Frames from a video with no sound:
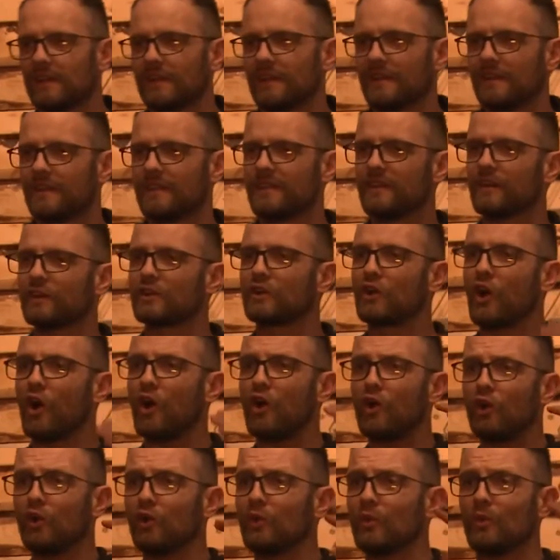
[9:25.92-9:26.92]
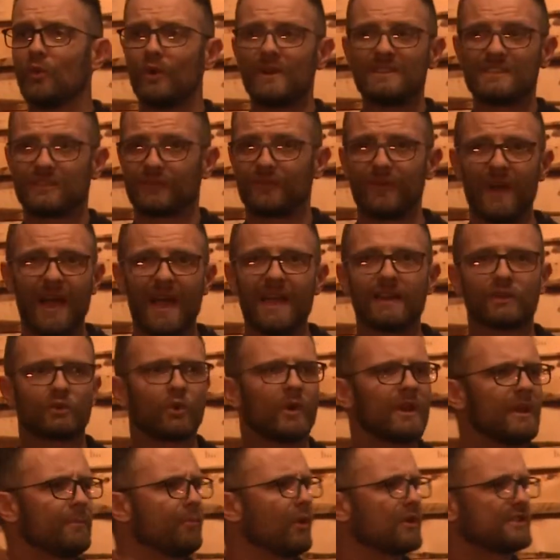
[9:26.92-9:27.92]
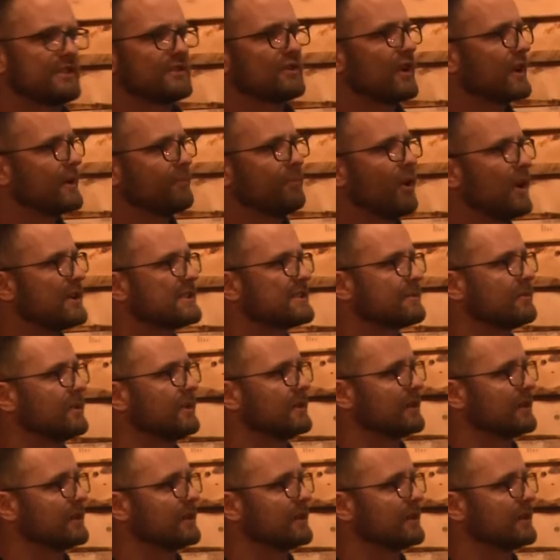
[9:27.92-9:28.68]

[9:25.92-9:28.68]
The goal is fine. 20 books is not impossible.